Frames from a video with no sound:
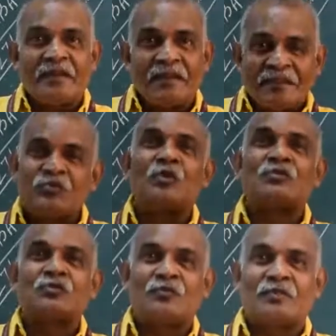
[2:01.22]
and so on and
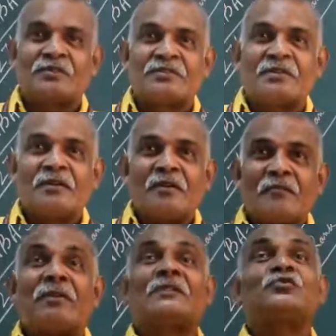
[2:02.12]
so forth.
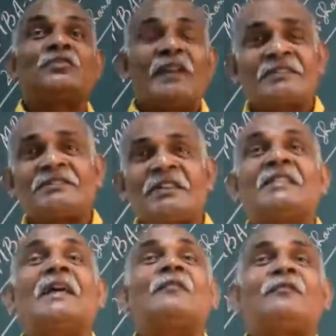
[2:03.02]
But today's
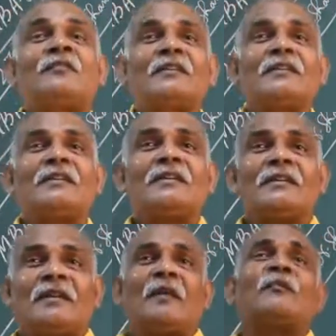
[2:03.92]
life,
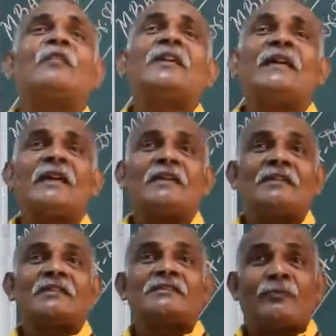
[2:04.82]
every day,
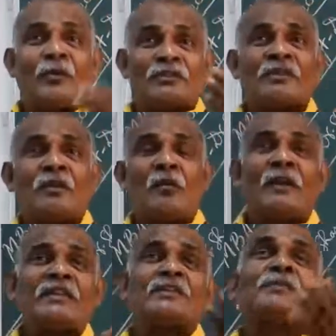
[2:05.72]
suppose
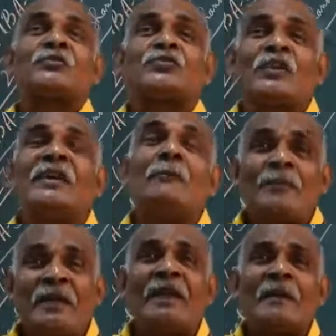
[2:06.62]
one is pursuing
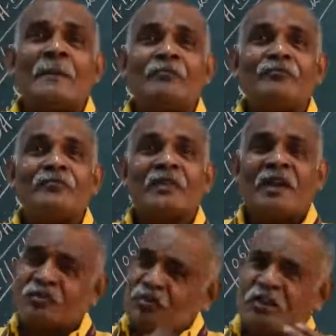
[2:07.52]
MBA,
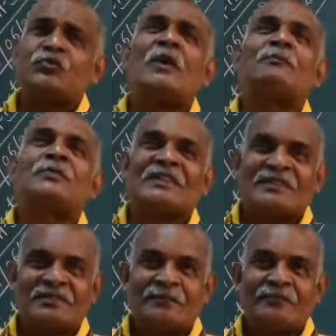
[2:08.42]
it's also a
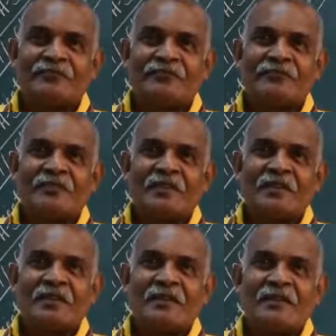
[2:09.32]
project.
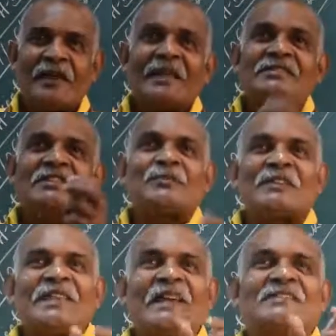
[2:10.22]
And this
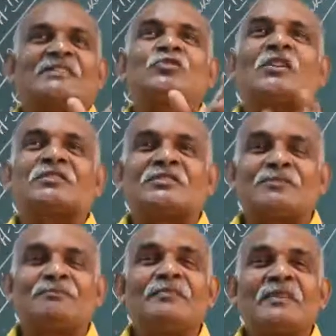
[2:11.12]
project has a short
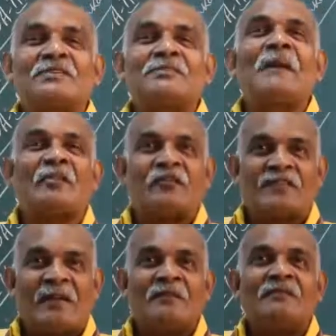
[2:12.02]
span of
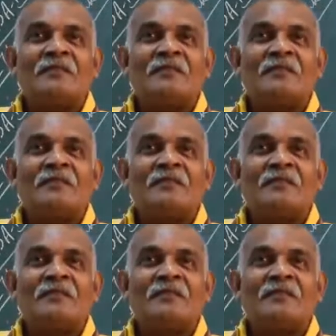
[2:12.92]
time,